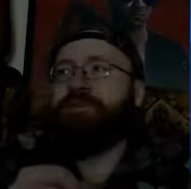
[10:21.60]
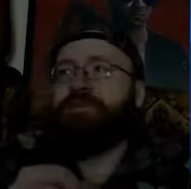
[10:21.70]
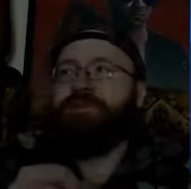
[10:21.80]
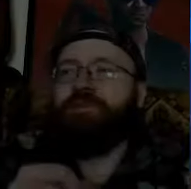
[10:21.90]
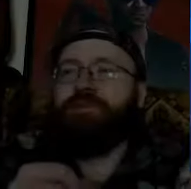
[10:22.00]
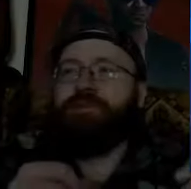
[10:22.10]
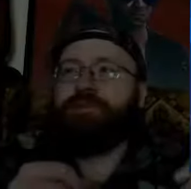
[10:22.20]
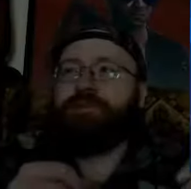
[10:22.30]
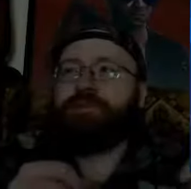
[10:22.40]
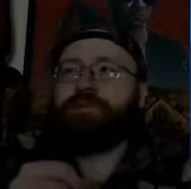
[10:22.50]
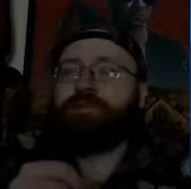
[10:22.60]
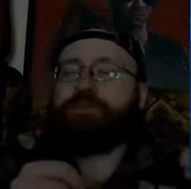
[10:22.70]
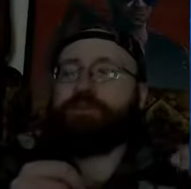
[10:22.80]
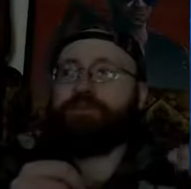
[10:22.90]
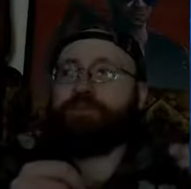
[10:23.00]

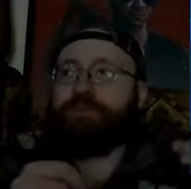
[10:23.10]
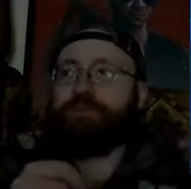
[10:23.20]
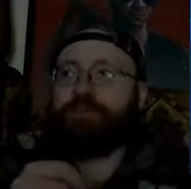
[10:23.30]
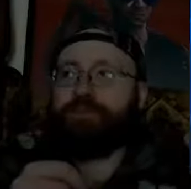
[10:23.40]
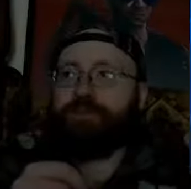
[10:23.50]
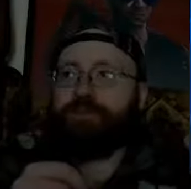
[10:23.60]
[no speech]